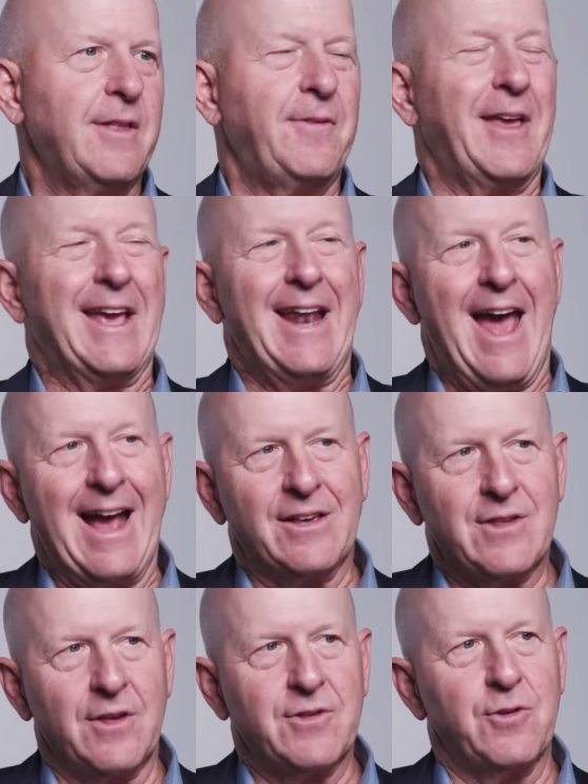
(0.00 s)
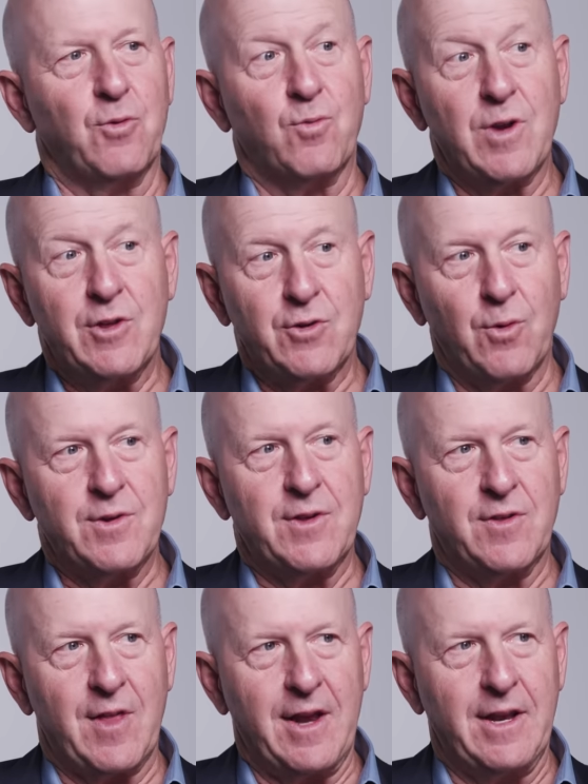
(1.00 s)
that they get access to the
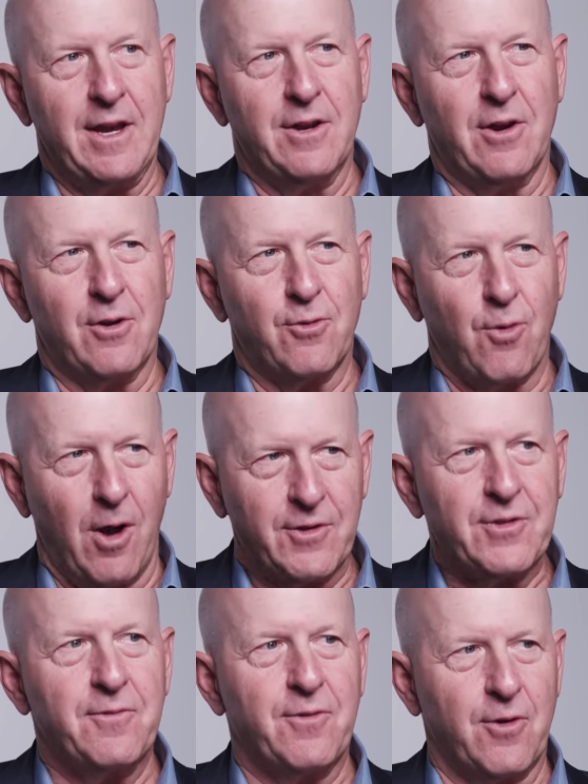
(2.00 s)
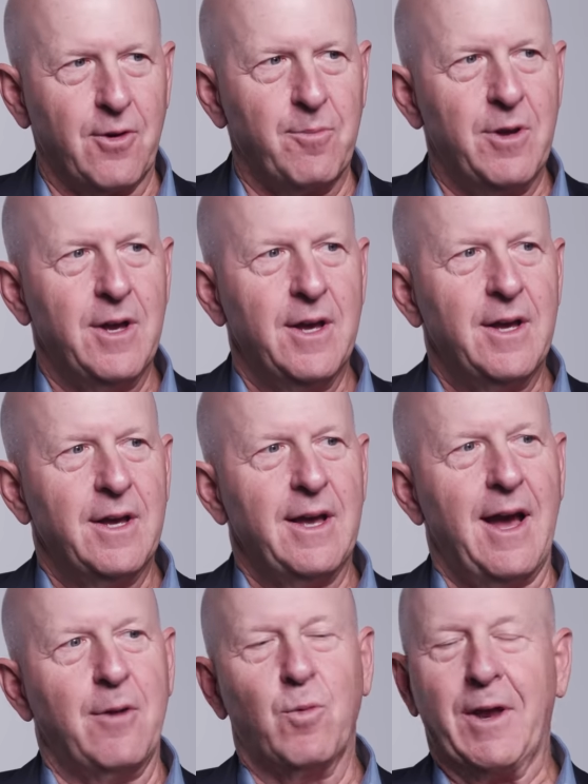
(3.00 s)
resources they need across the firm.
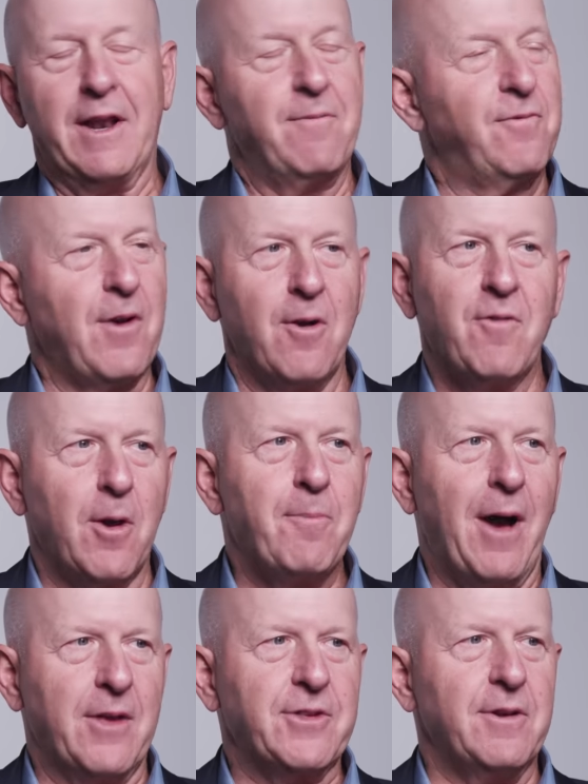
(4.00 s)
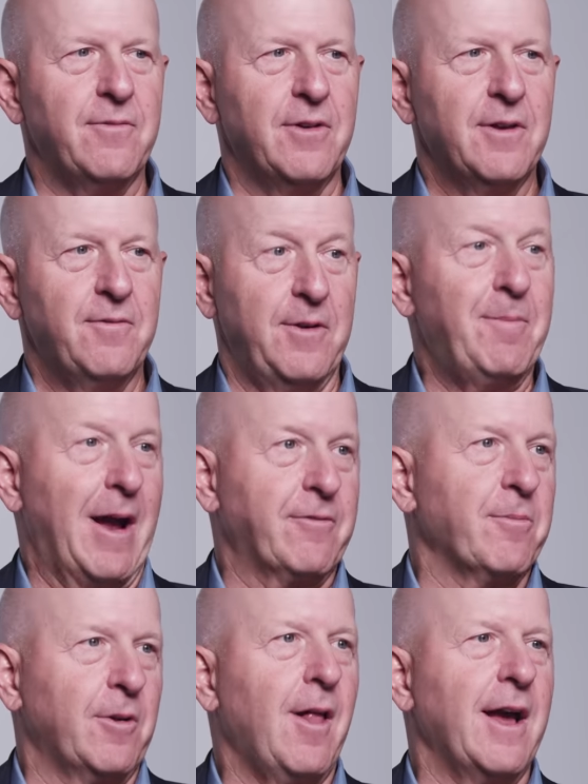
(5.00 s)
And we're getting very, very positive feedback
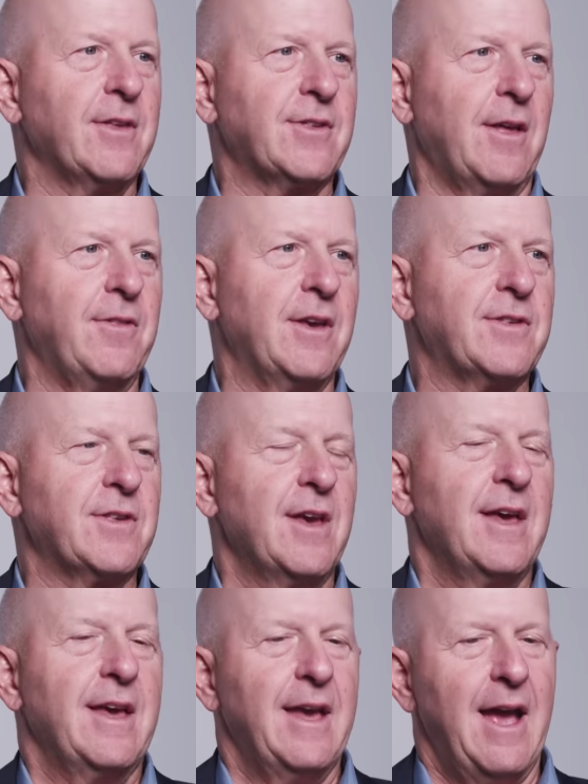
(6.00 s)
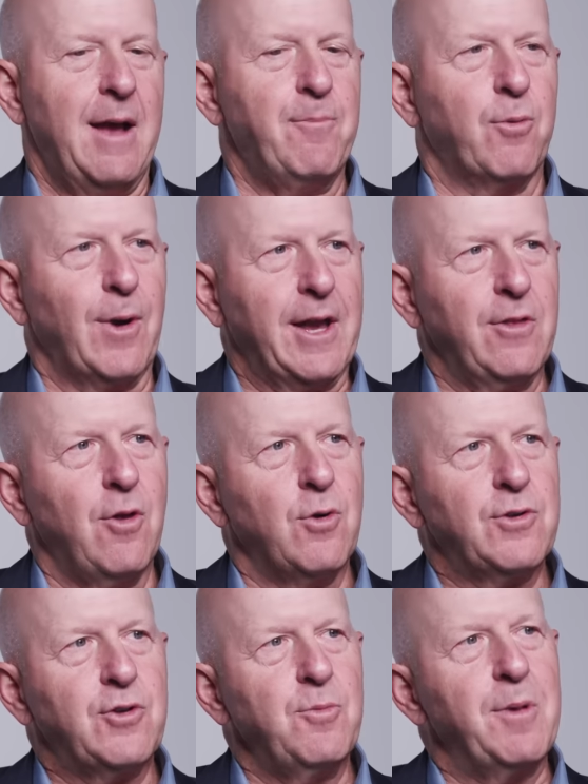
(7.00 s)
from clients on this. And bringing
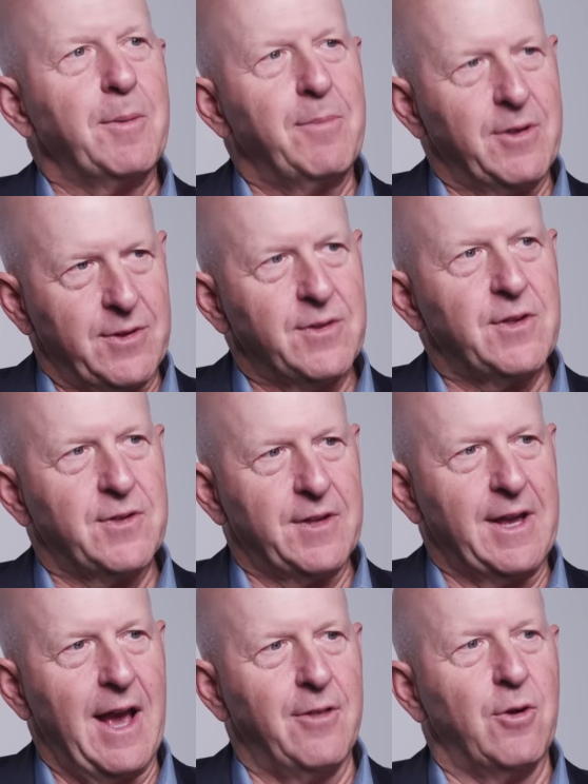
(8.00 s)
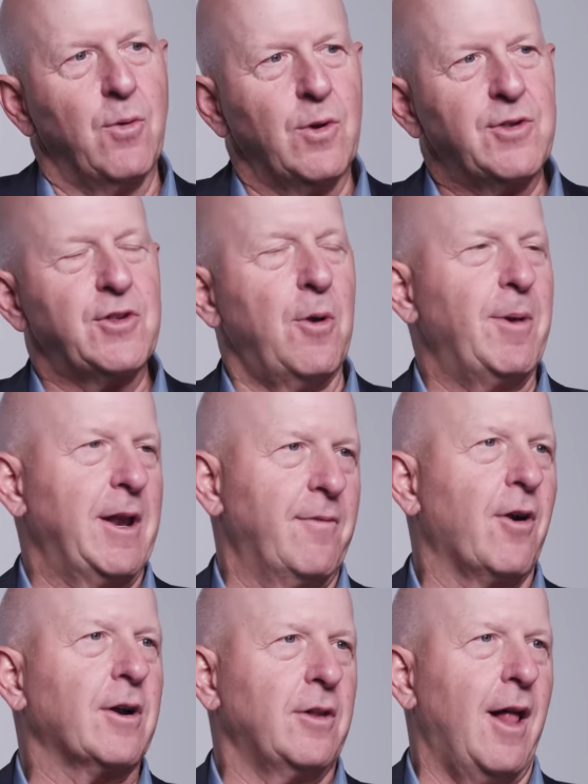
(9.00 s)
those two big businesses together, which so many
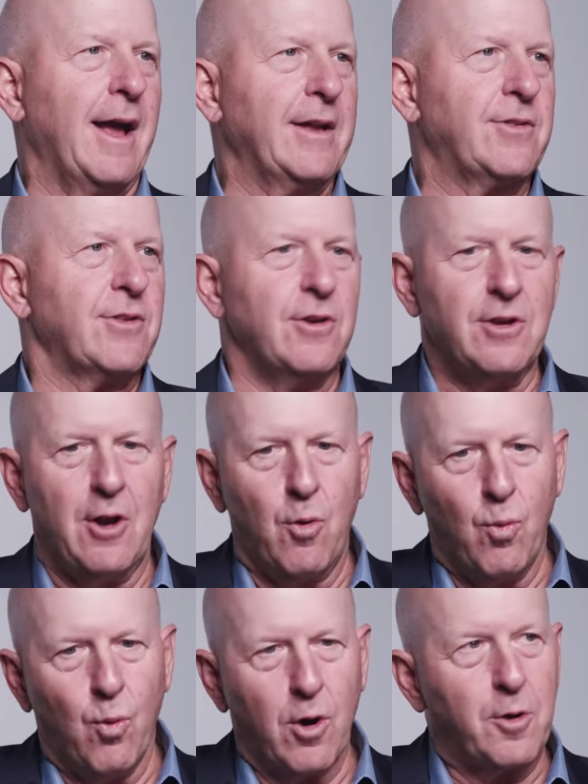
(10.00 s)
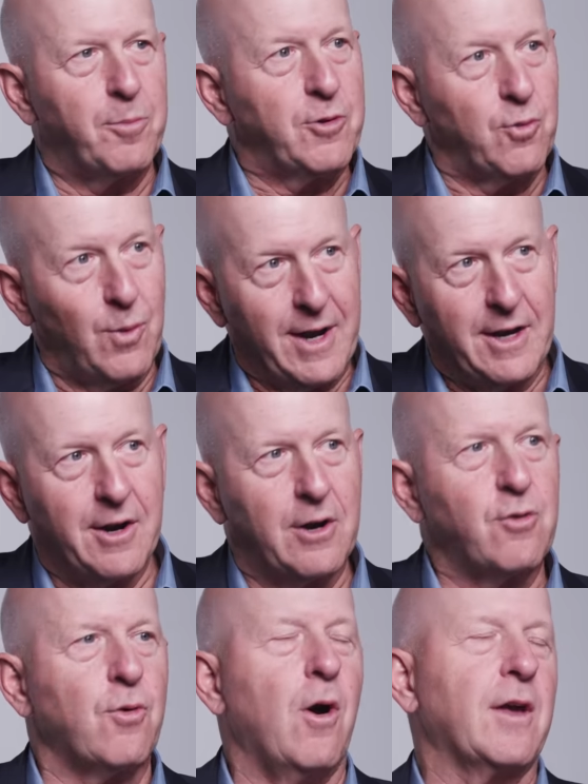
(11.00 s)
of our clients, you know, work between and
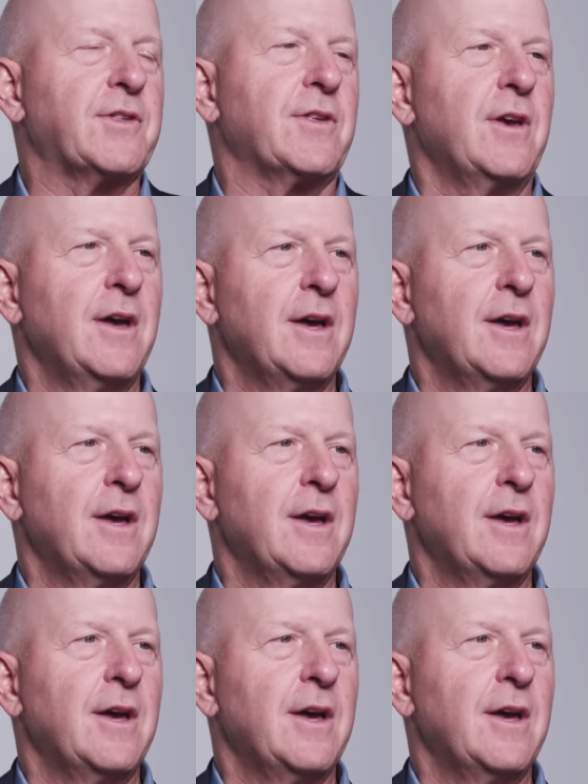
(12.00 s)
across